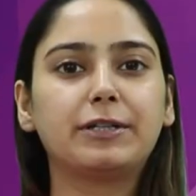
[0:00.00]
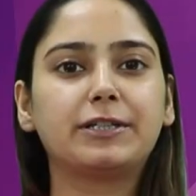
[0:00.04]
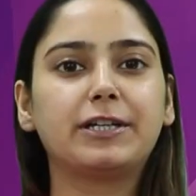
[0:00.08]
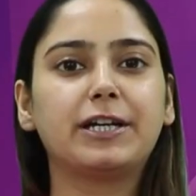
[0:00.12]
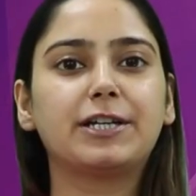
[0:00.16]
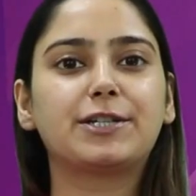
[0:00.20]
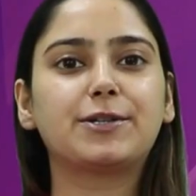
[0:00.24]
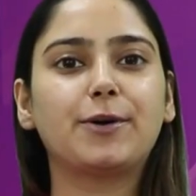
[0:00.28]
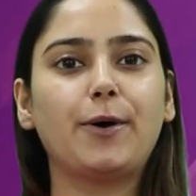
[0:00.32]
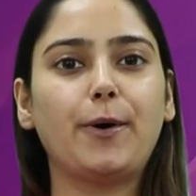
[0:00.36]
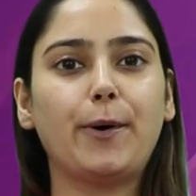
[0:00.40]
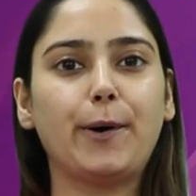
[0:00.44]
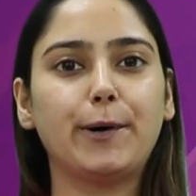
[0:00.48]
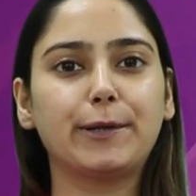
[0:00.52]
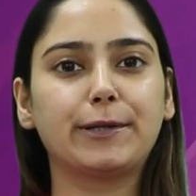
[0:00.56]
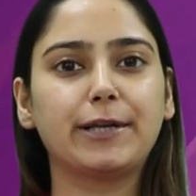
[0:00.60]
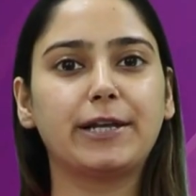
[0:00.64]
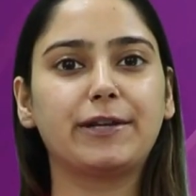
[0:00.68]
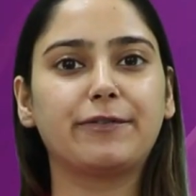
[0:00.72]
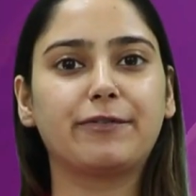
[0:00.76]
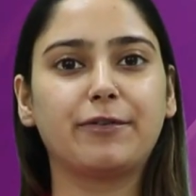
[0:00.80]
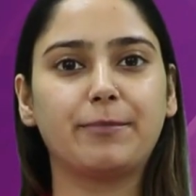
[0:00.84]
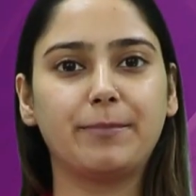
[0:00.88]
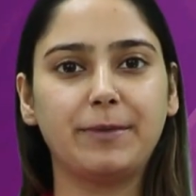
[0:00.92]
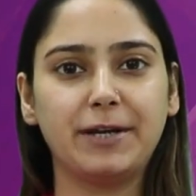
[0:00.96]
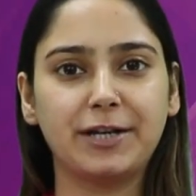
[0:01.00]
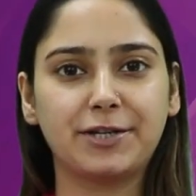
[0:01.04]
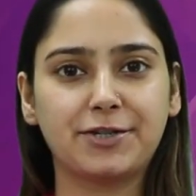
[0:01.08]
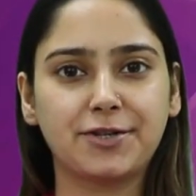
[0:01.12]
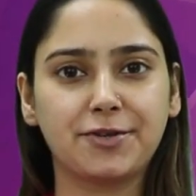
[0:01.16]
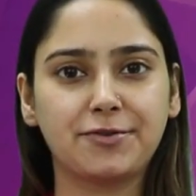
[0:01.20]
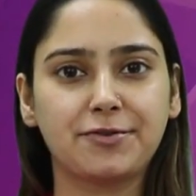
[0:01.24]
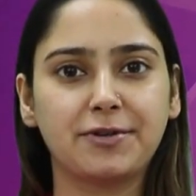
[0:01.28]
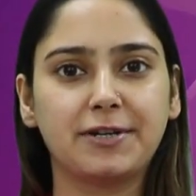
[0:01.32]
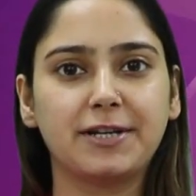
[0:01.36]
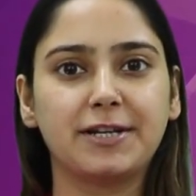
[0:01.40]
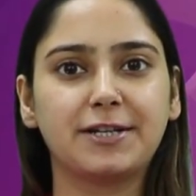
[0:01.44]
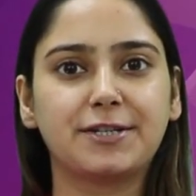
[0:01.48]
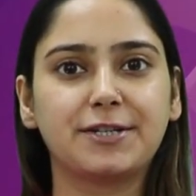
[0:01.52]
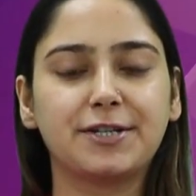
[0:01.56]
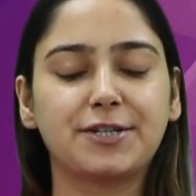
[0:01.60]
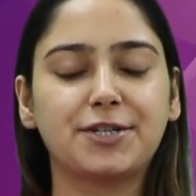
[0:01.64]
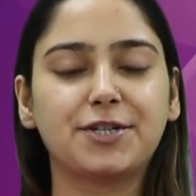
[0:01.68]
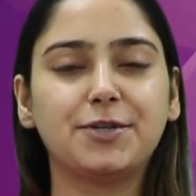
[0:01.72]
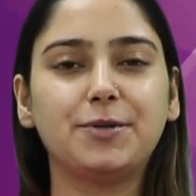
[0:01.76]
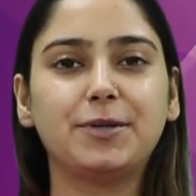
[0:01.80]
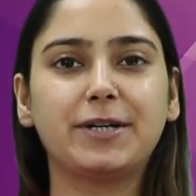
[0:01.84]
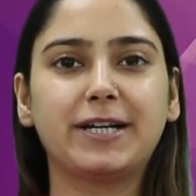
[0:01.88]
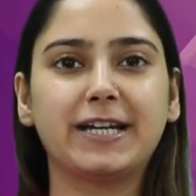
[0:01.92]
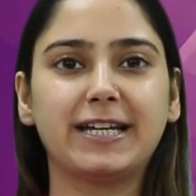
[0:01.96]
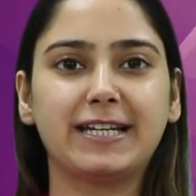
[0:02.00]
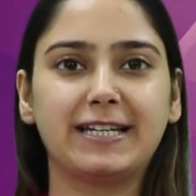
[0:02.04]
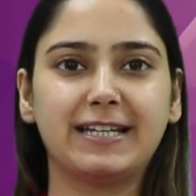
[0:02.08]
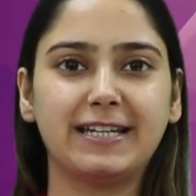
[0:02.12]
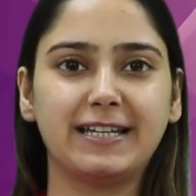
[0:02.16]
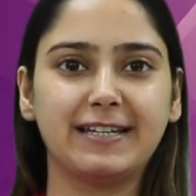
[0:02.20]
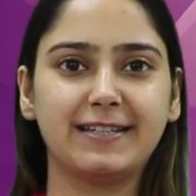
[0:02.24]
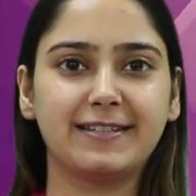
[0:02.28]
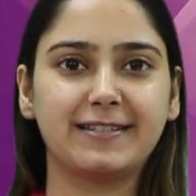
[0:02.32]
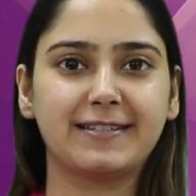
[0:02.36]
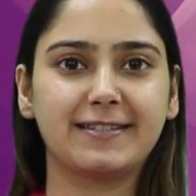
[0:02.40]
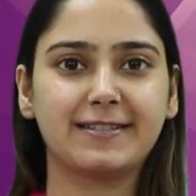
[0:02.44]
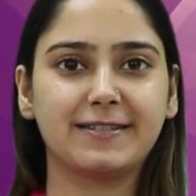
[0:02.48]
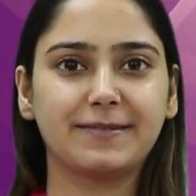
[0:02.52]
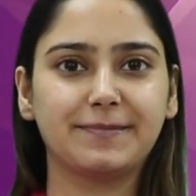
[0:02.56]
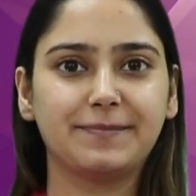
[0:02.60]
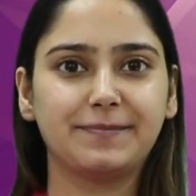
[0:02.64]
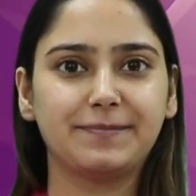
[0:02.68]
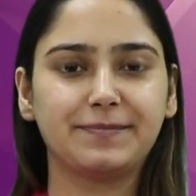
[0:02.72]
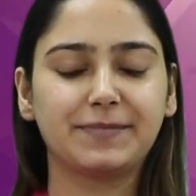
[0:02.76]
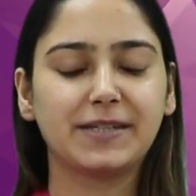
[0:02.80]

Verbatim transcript: will get all the information related to kidneys.